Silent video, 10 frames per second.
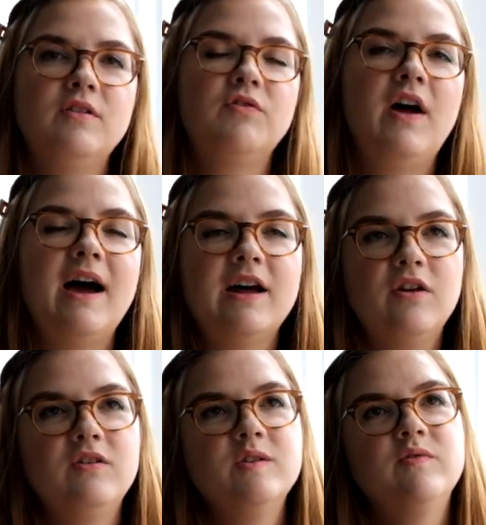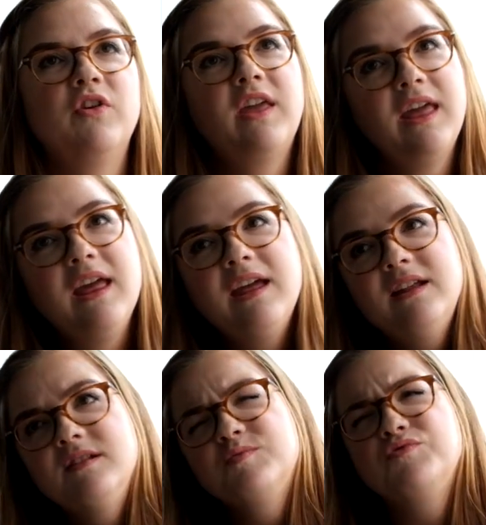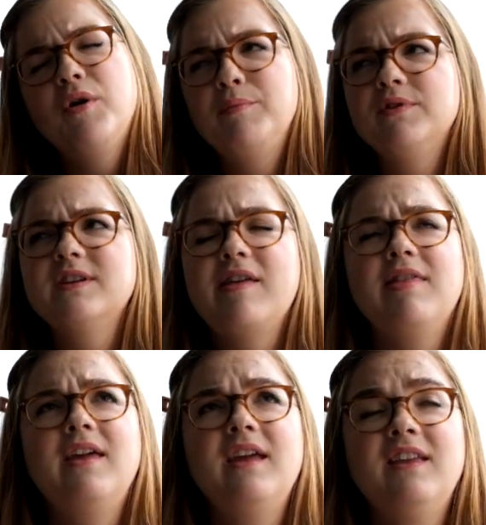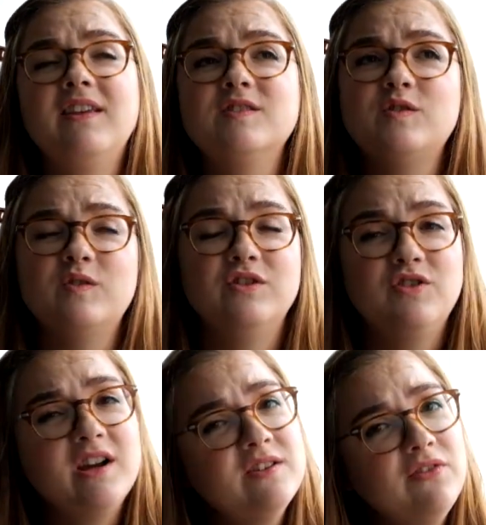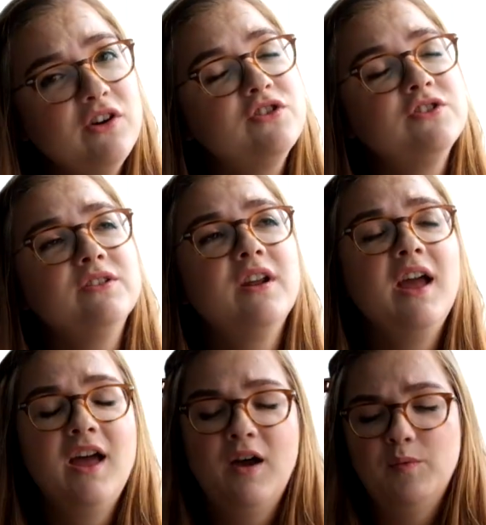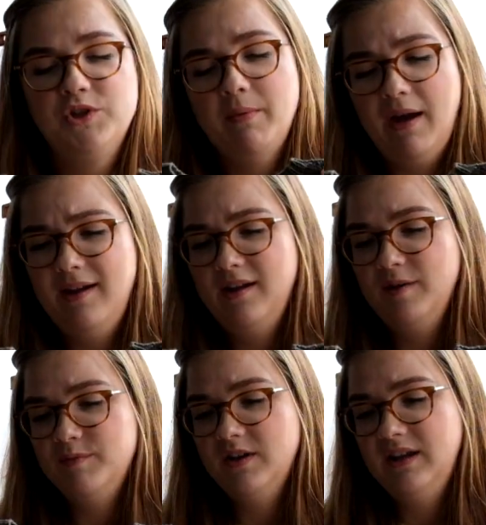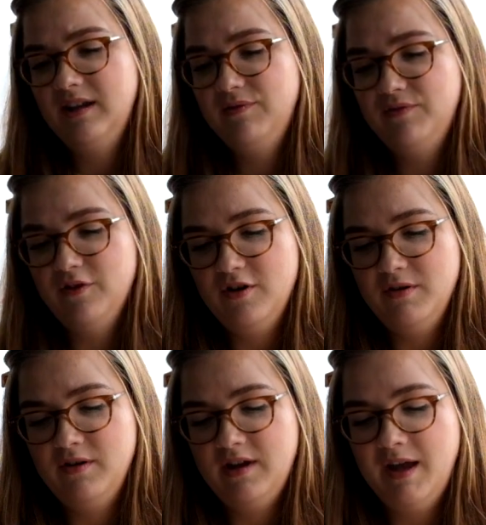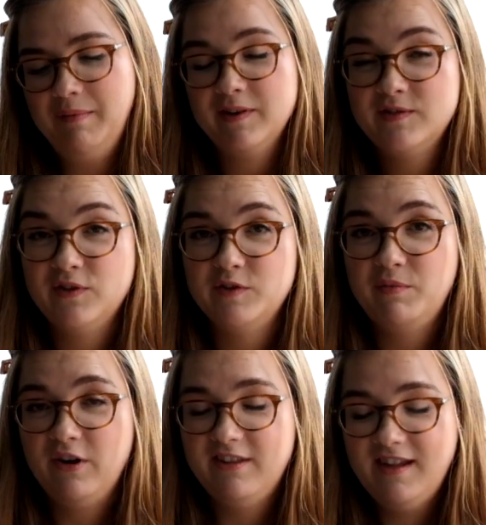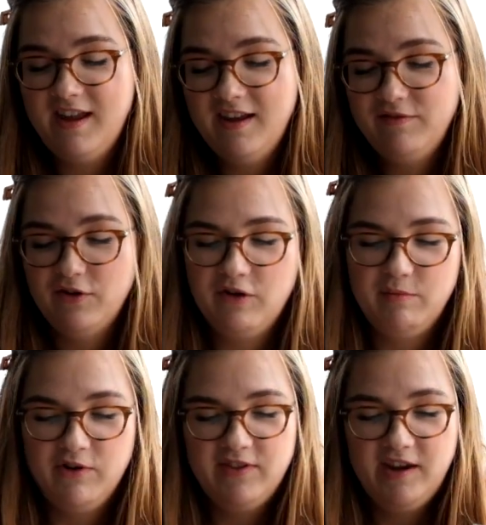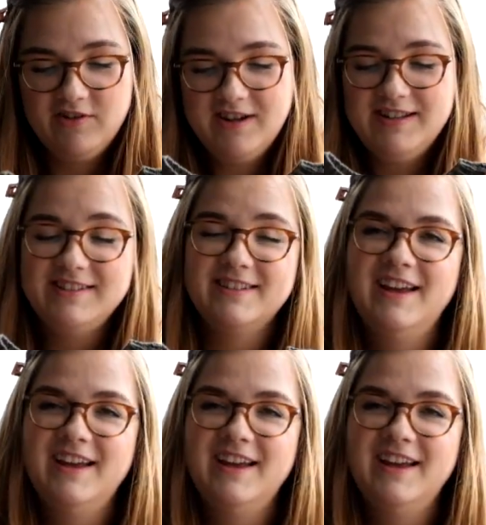for adults, for kids, rompers I think. There's also a dress version which I'm eyeing up to knit for Emma's first birthday, for her birthday dress.